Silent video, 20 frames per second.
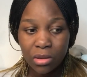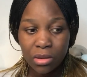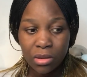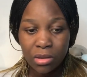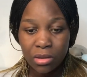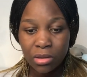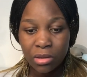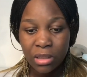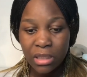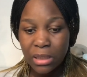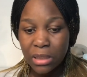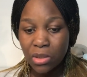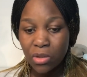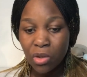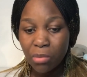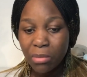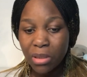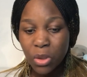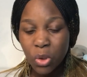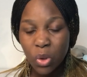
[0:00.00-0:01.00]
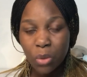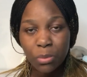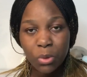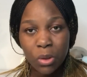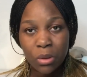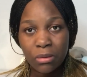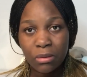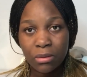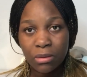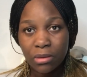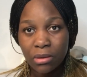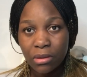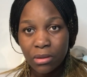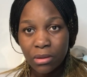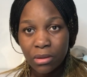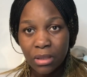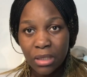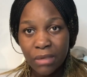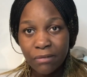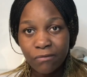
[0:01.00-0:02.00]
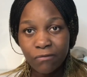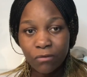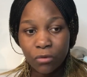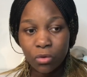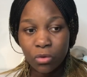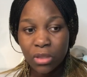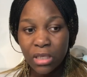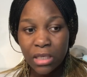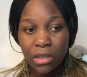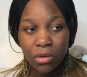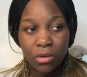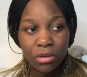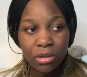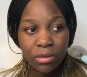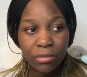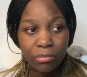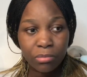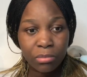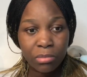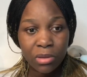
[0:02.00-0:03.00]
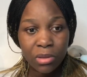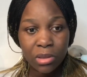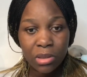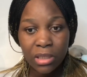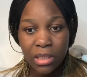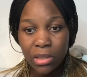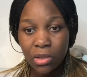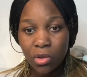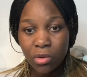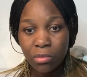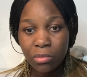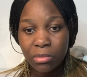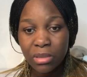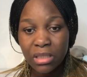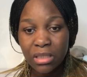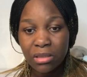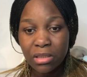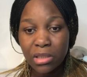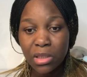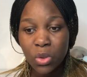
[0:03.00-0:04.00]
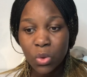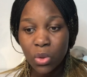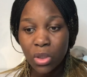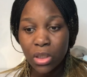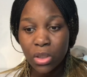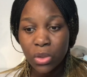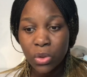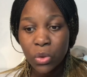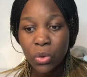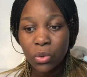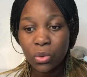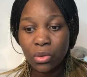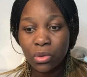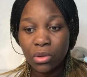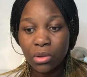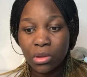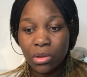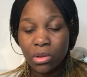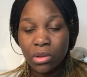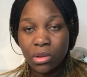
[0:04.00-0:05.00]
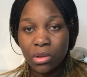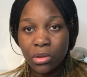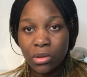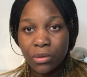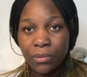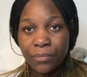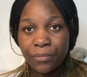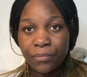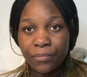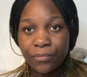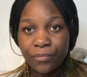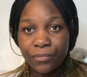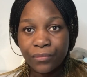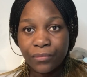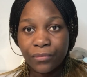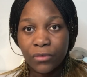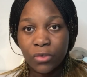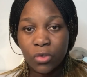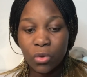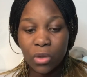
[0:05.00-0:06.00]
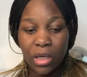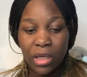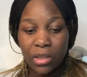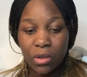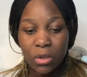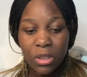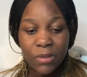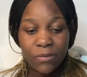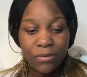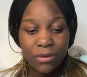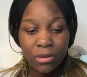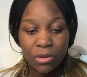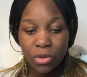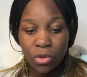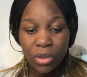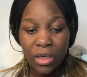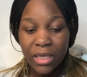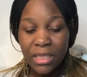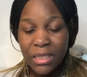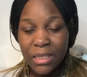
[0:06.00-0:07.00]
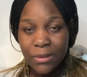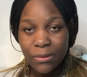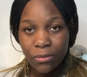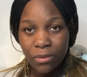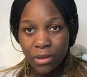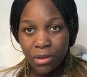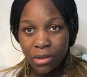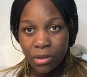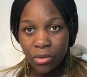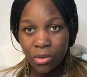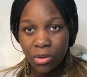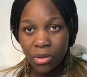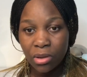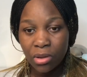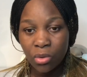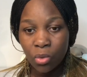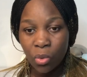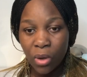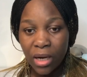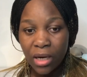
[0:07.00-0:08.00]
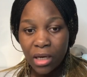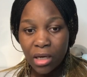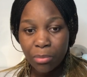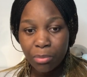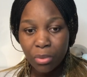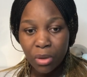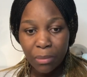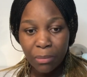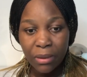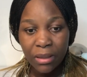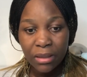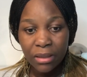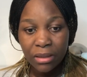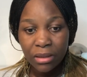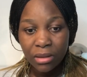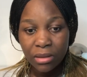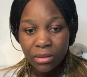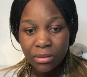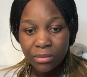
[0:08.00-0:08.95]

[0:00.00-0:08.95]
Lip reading: there's not much option left for you. There are not many things you can do. You can't work properly.